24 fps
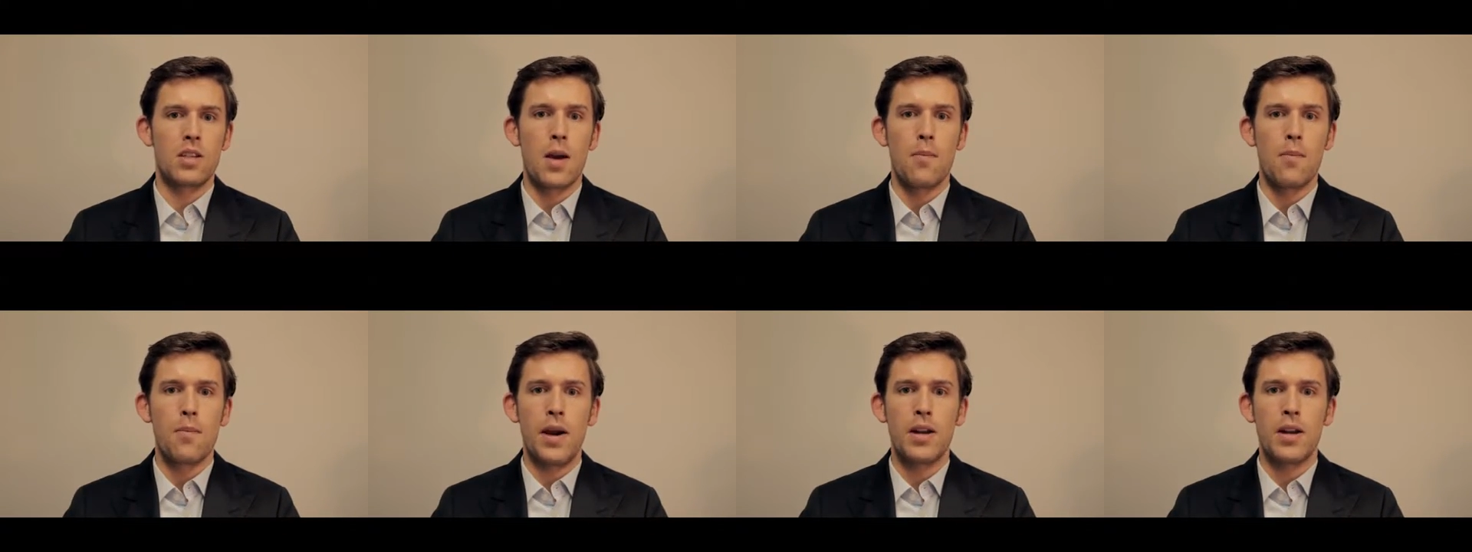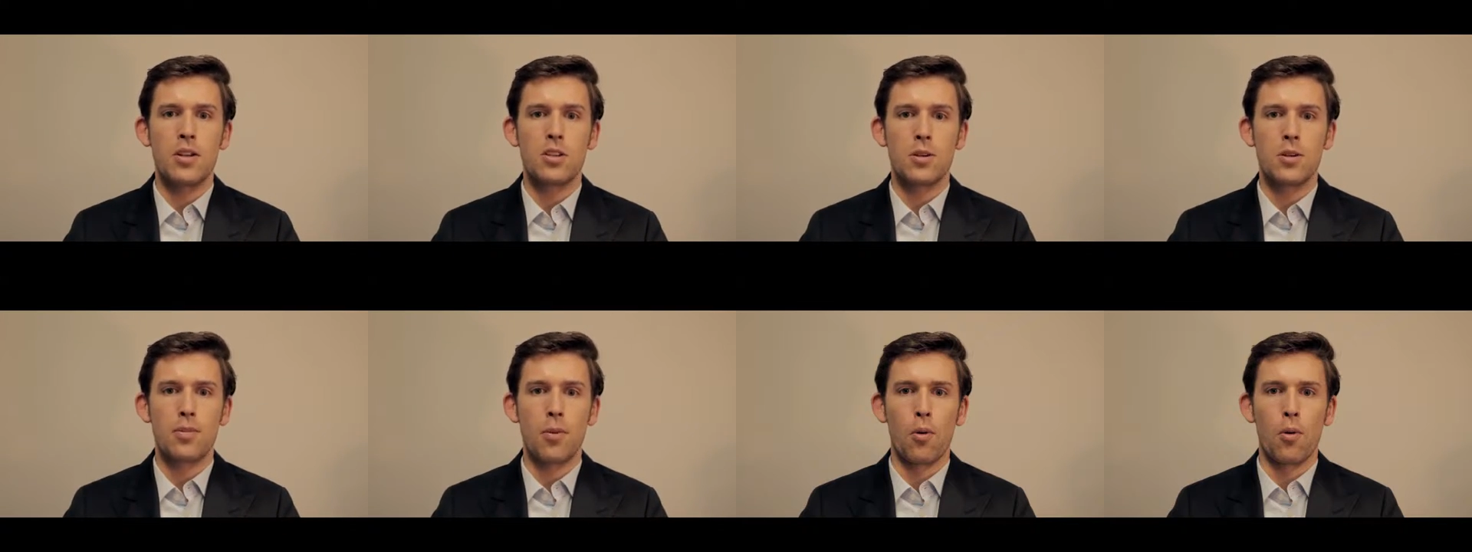that
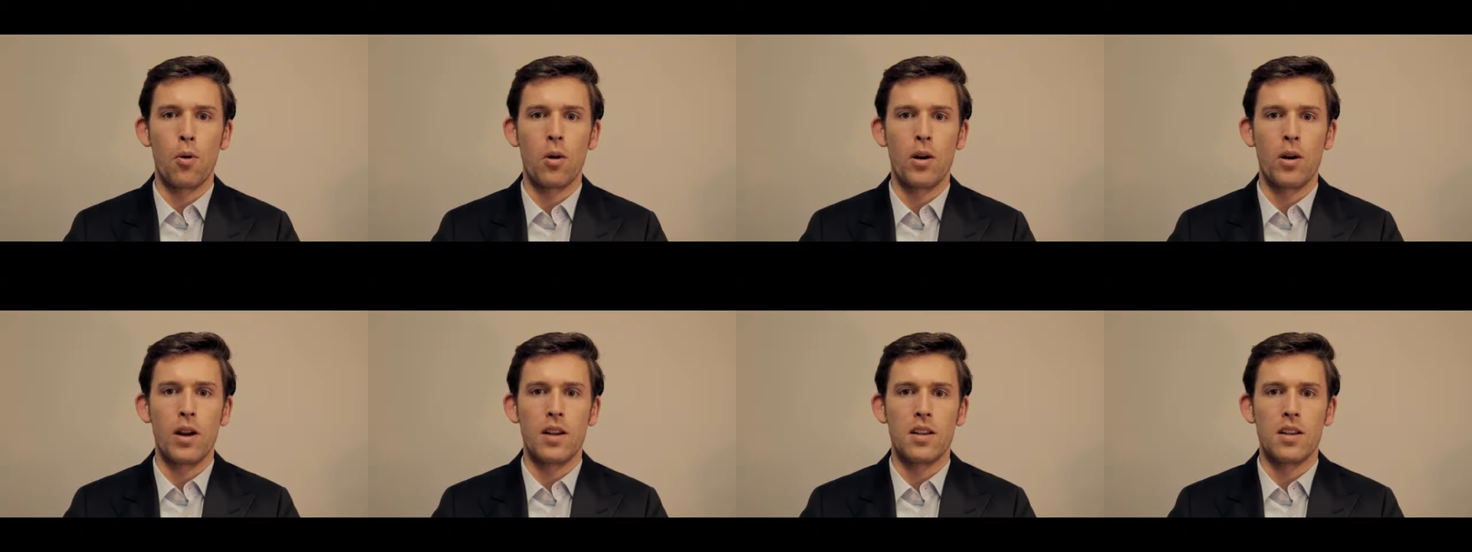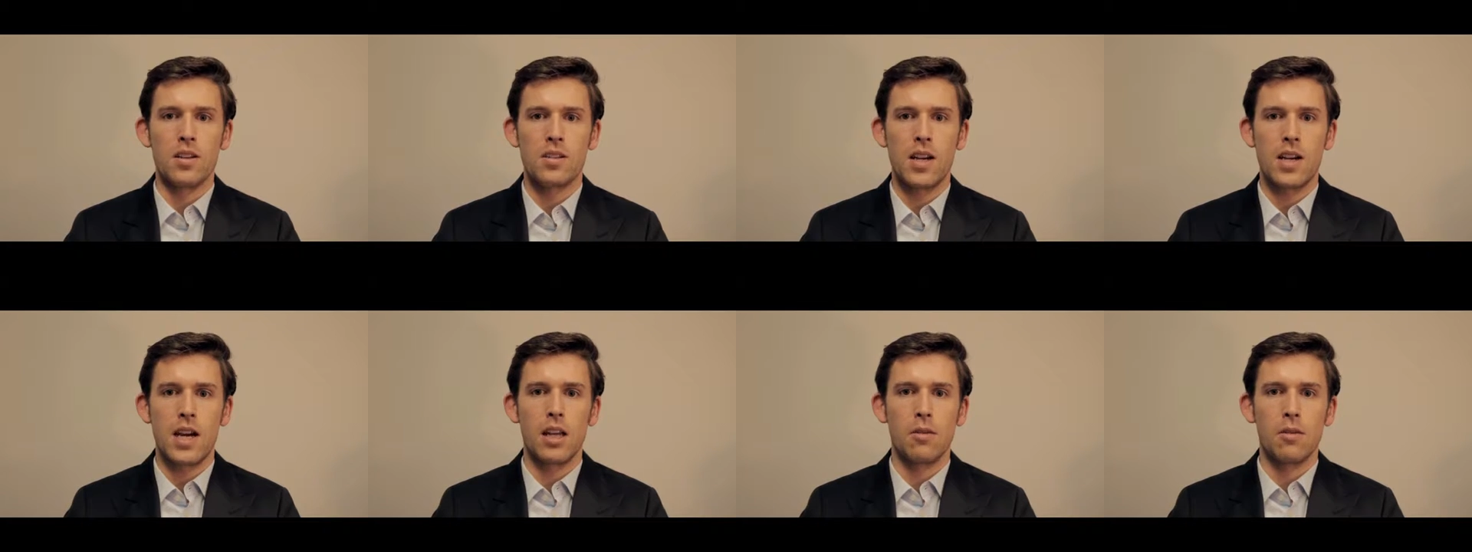might support an
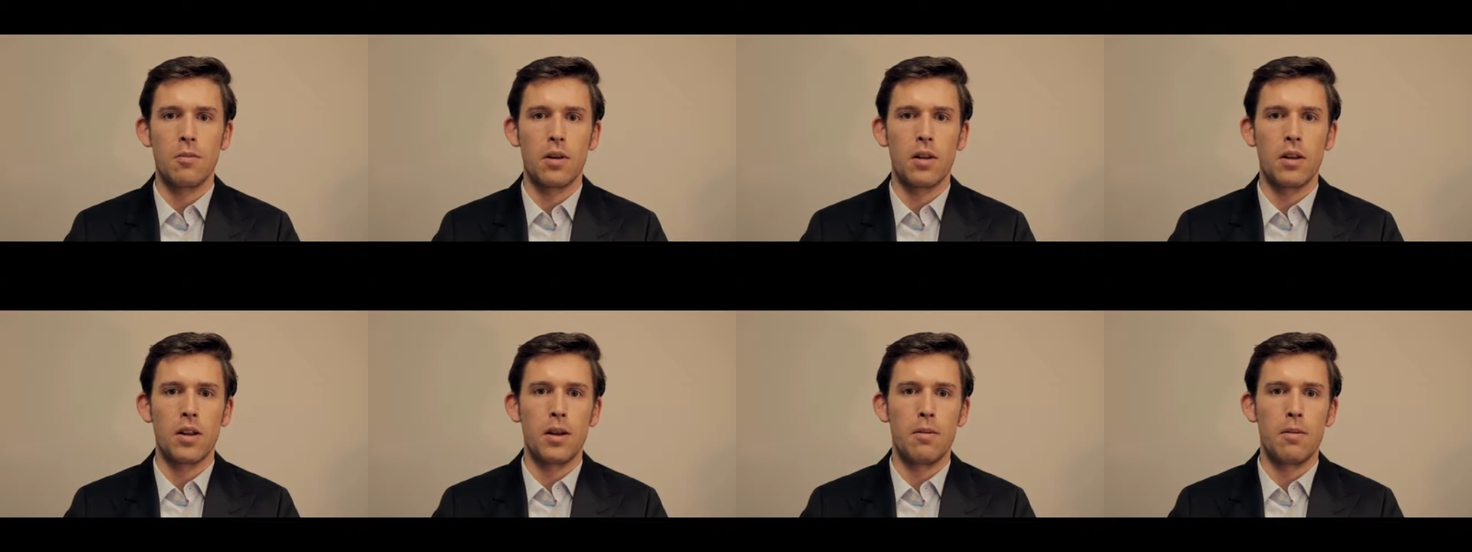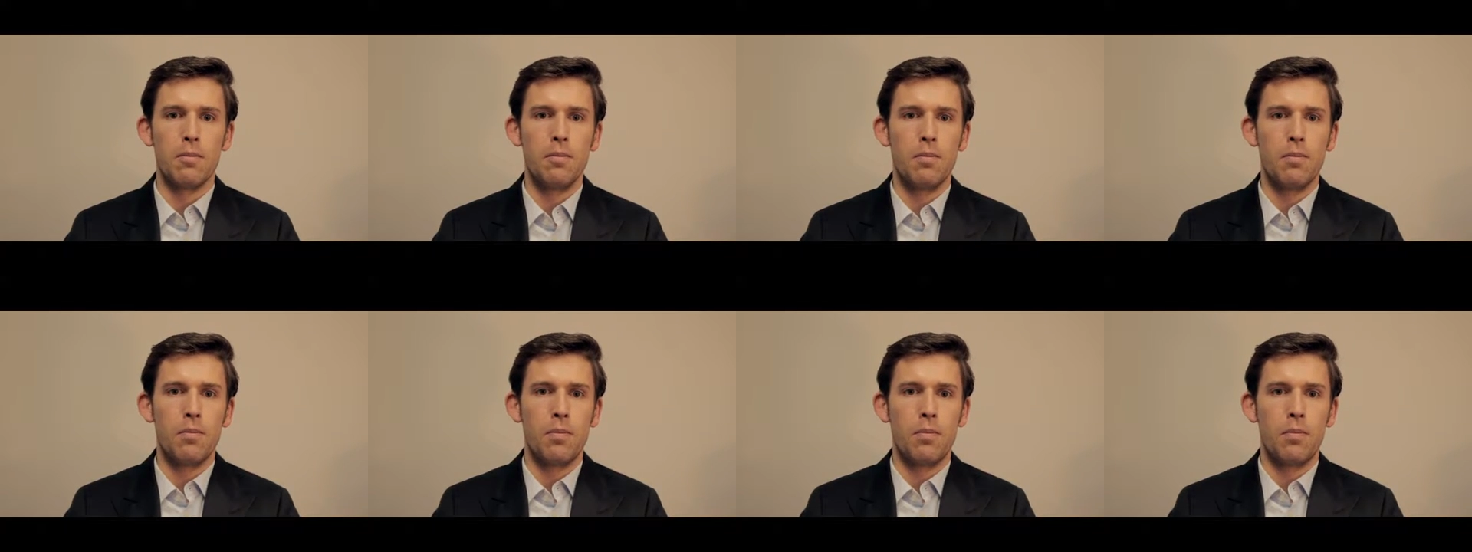asylum claim.